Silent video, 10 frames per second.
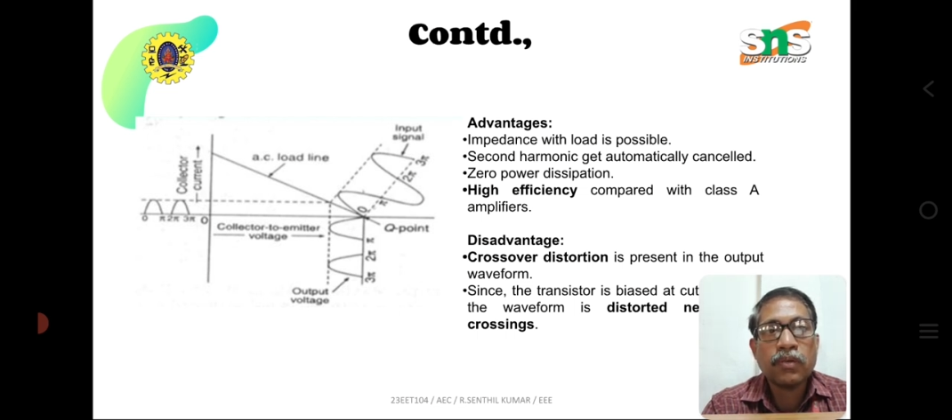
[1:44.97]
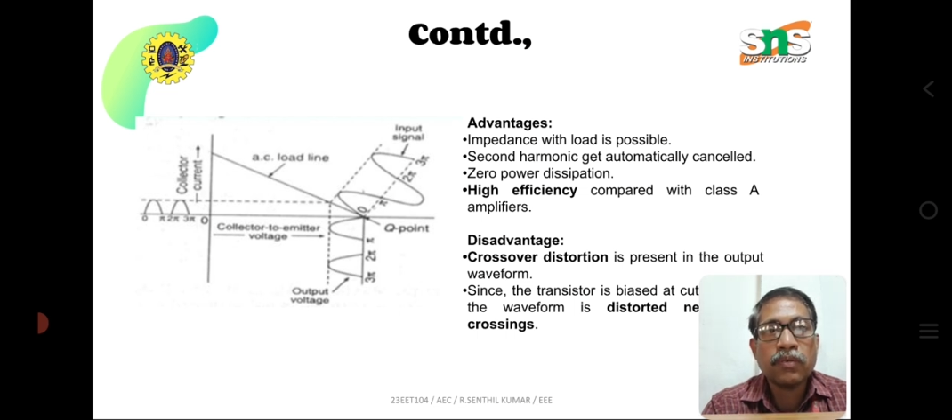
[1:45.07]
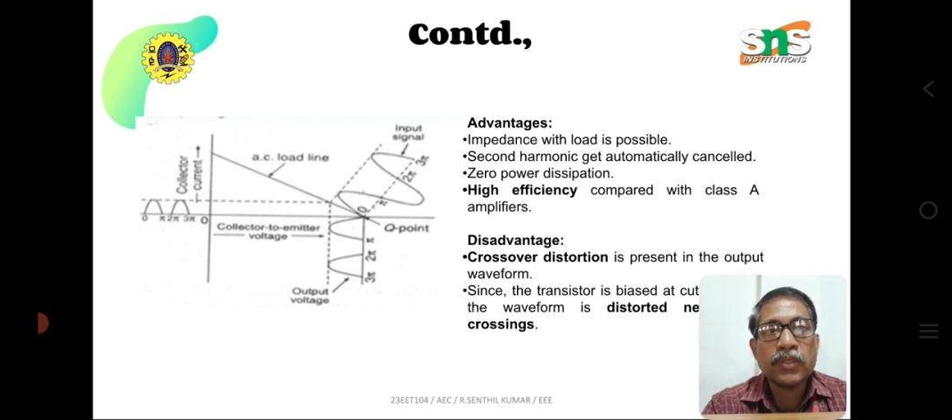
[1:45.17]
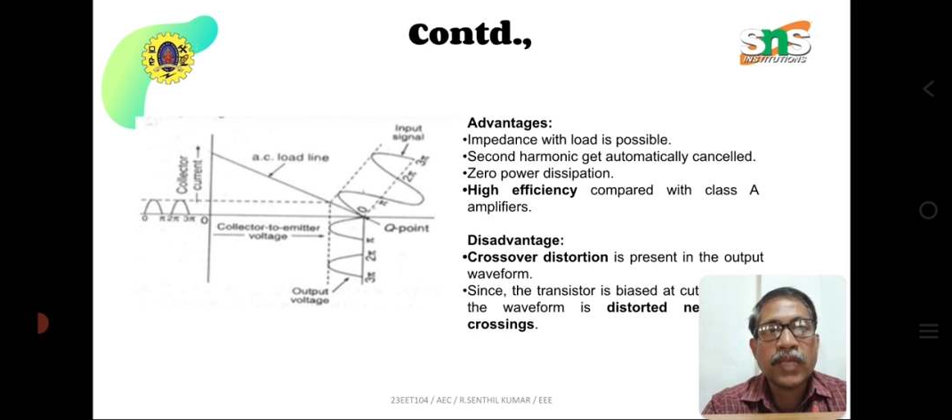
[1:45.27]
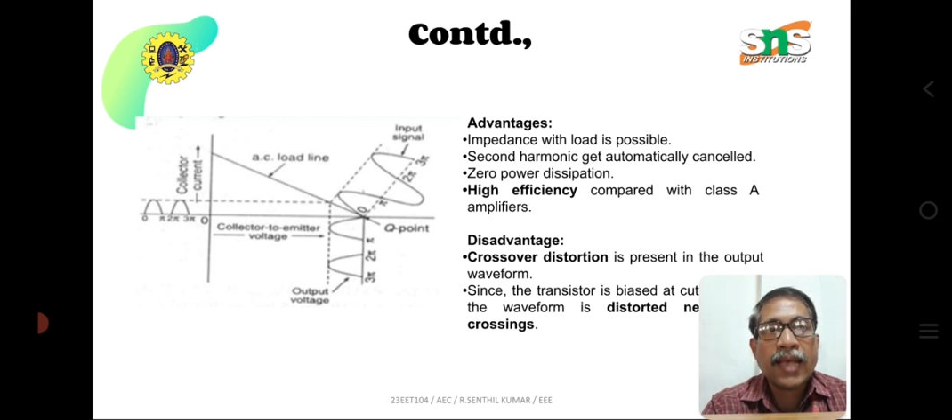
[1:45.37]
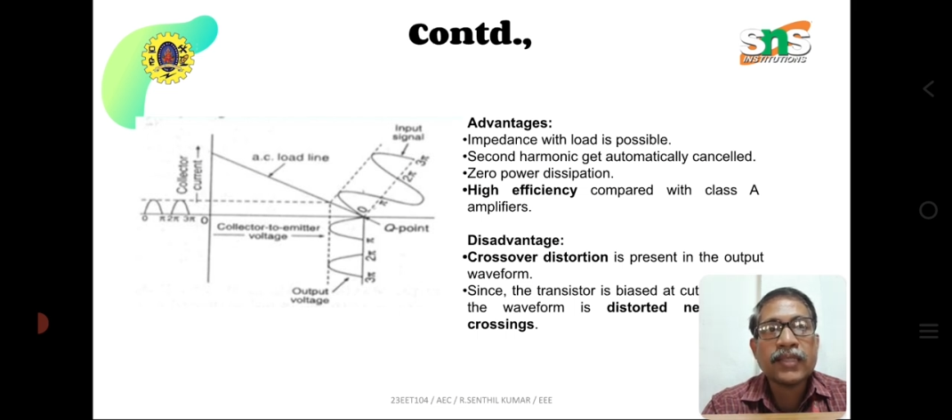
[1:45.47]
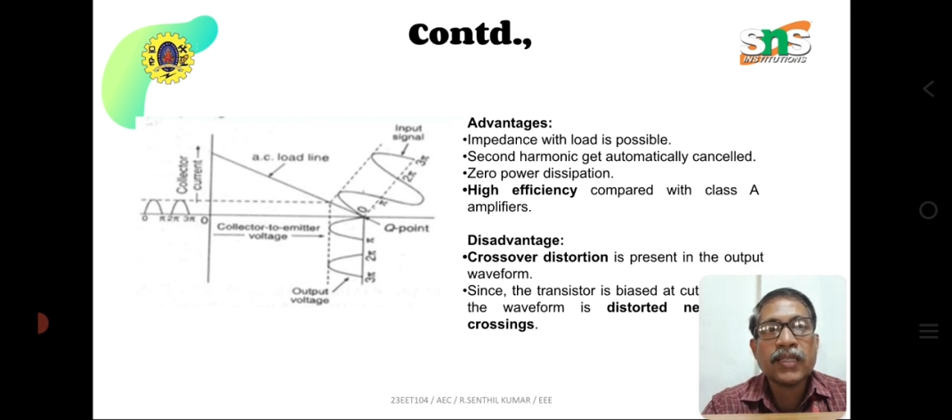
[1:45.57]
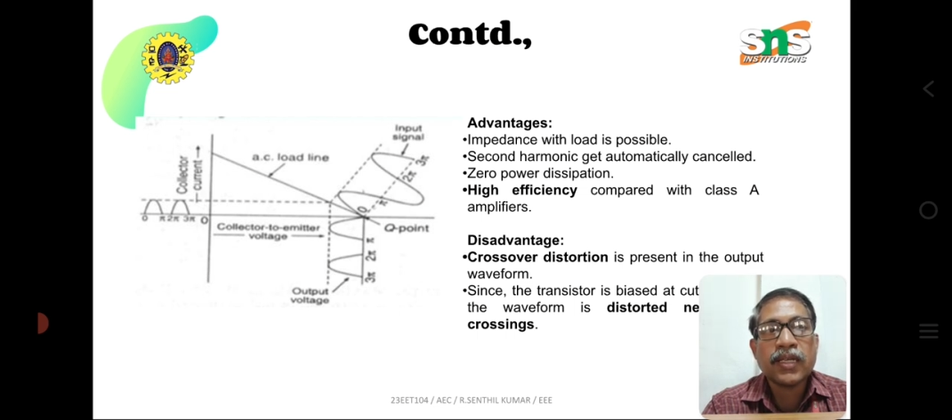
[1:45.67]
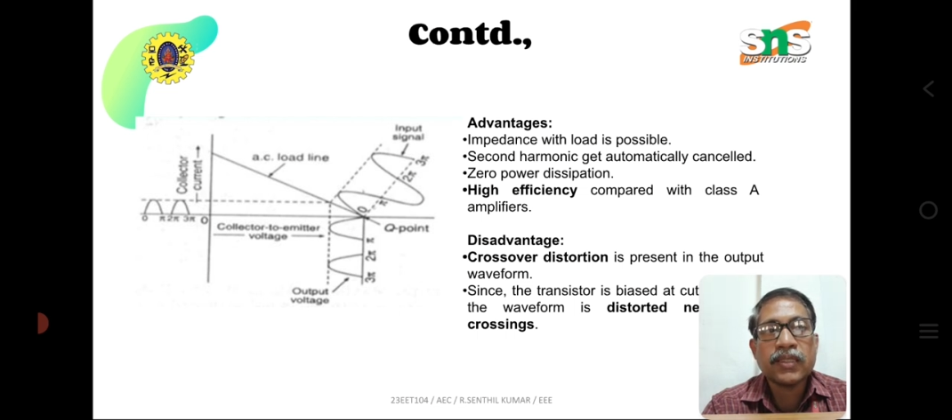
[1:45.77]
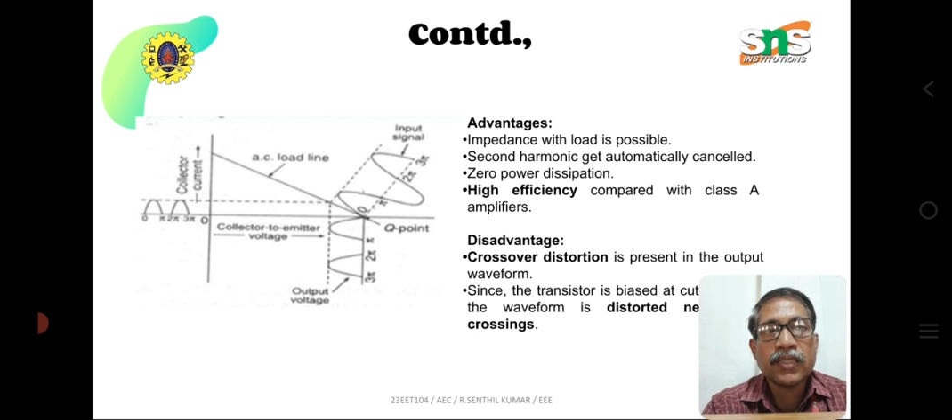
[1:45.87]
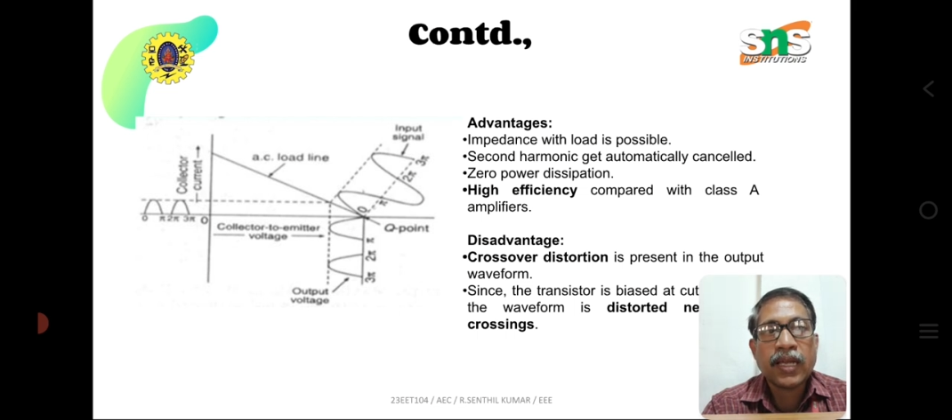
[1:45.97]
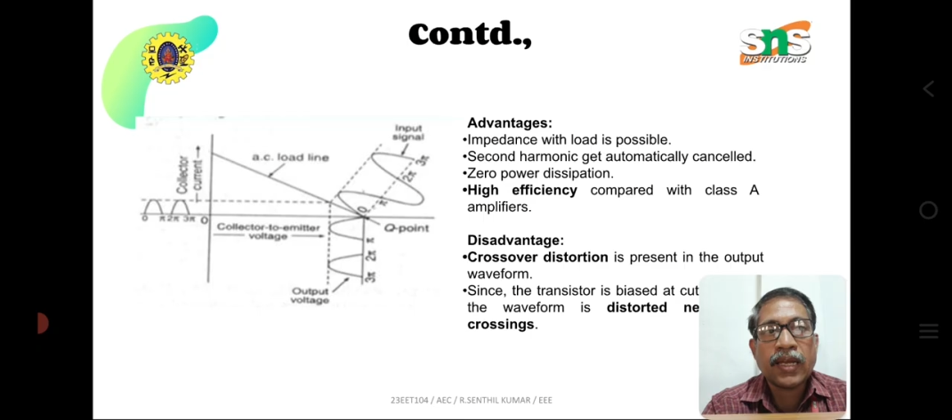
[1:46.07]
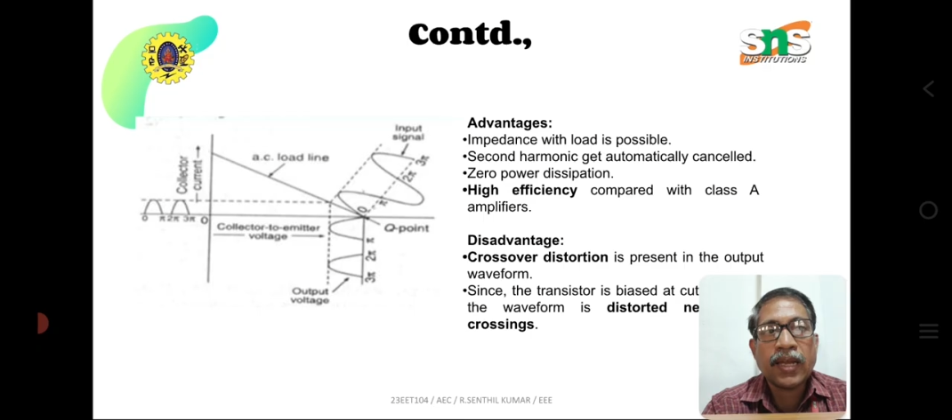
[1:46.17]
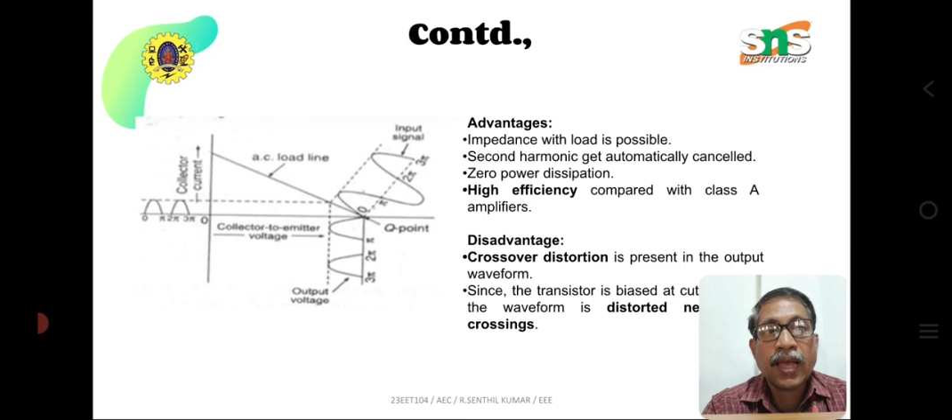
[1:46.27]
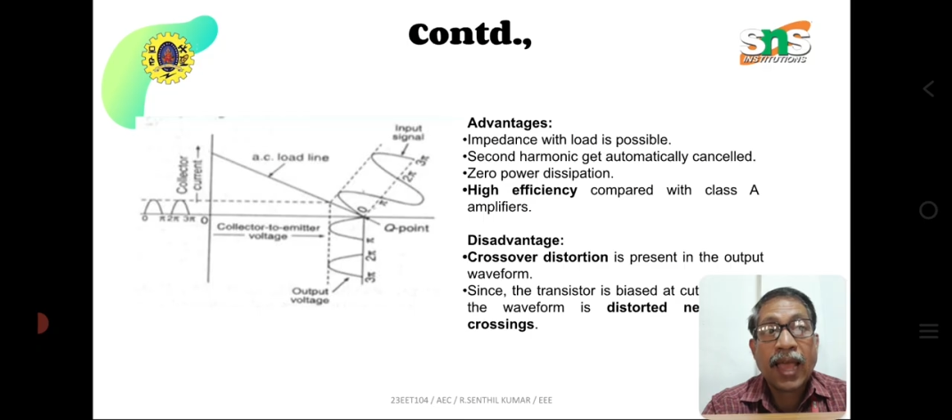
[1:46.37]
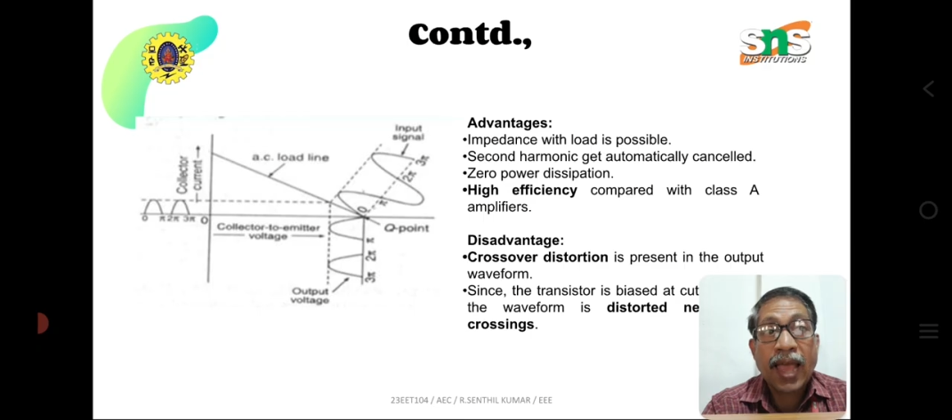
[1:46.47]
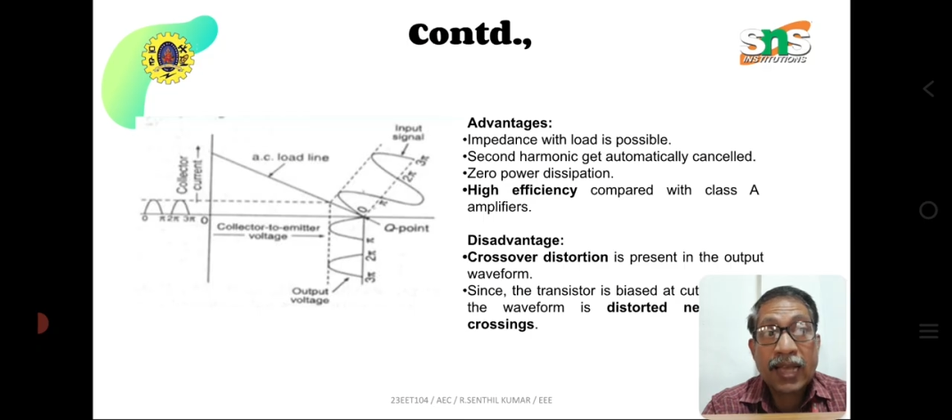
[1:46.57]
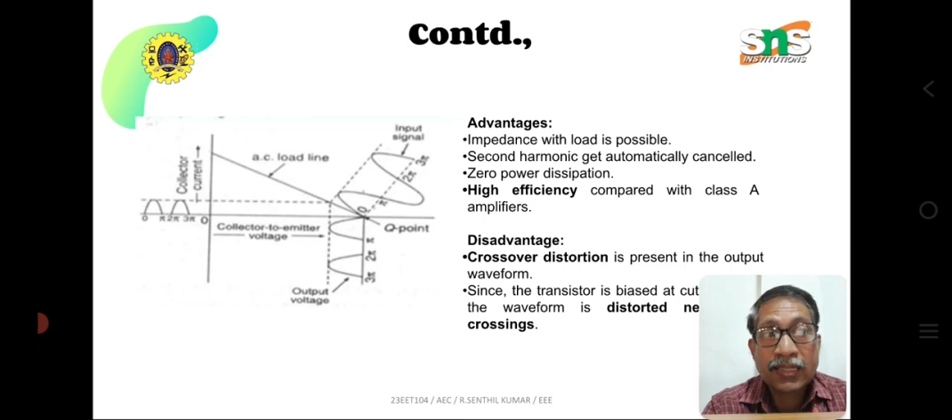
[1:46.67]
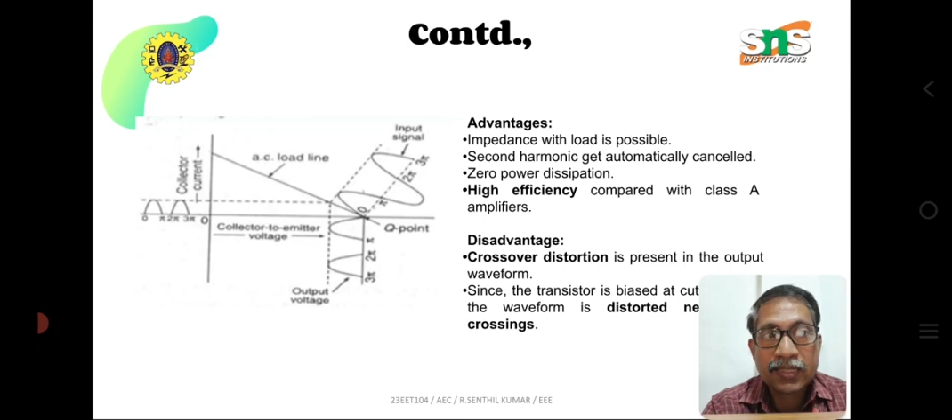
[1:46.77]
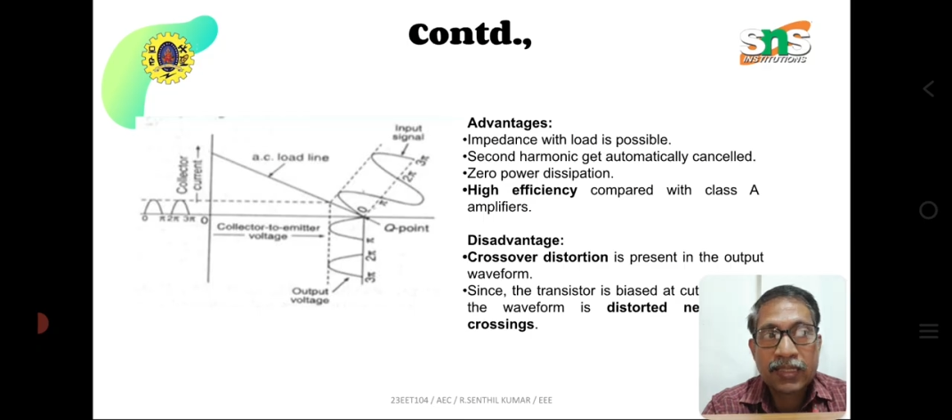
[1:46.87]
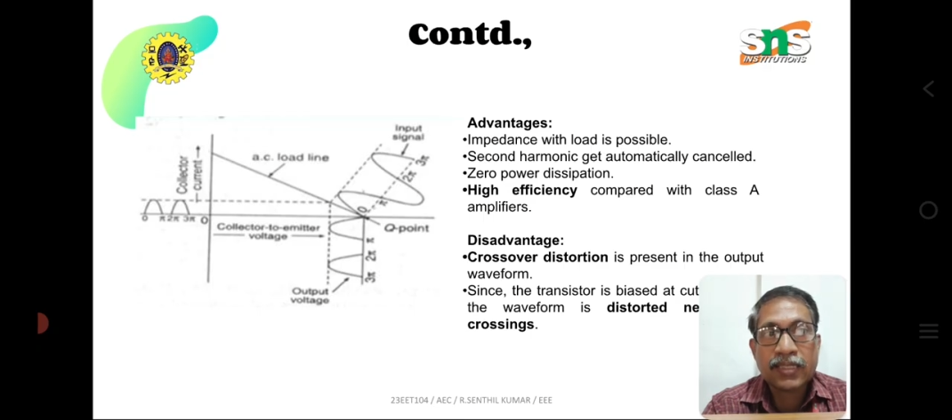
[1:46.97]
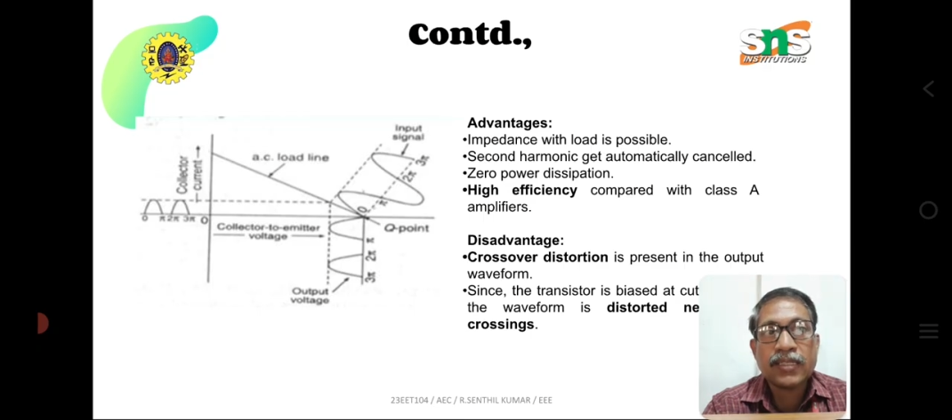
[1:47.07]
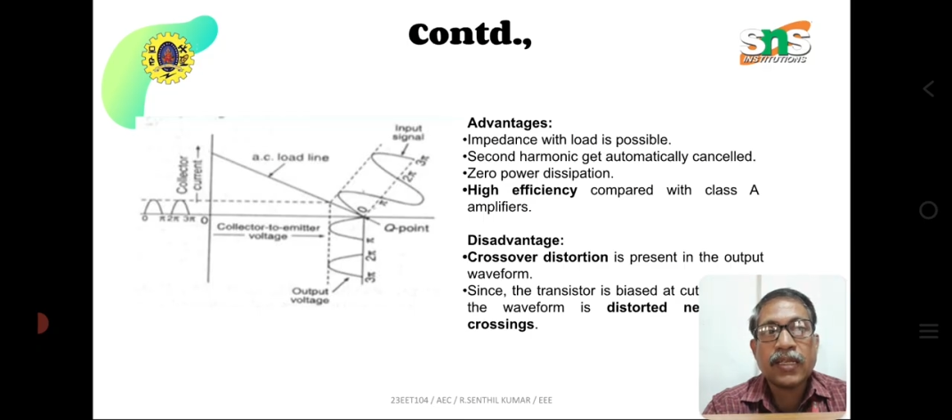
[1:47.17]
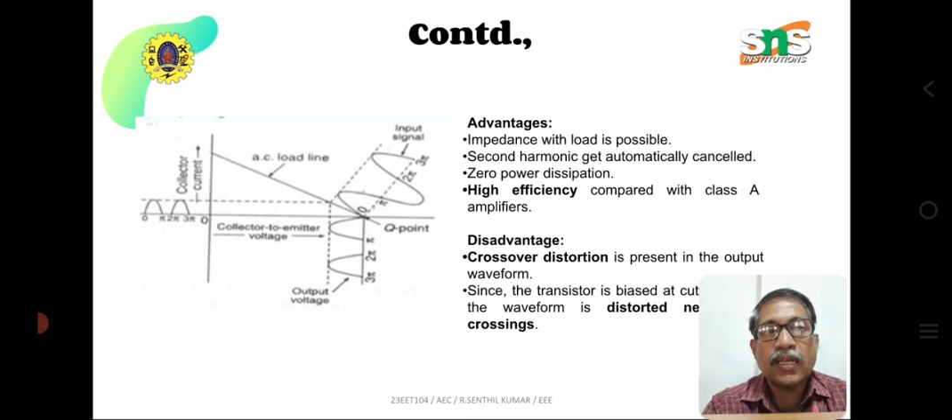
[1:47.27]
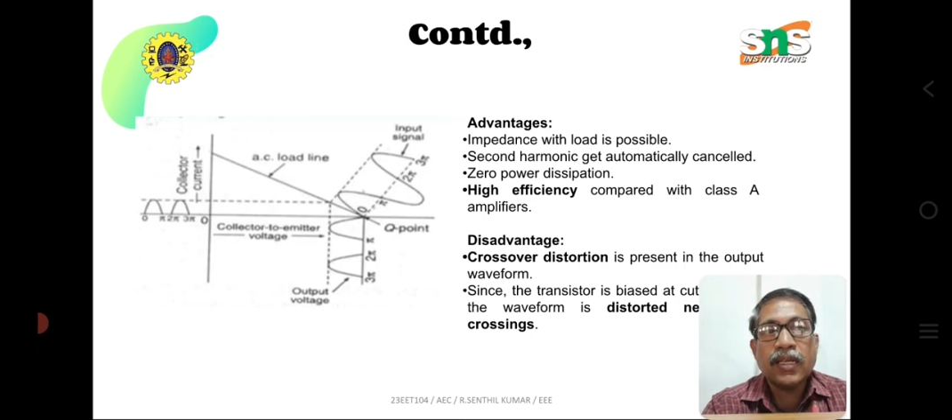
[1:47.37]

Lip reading: which acts as an axis.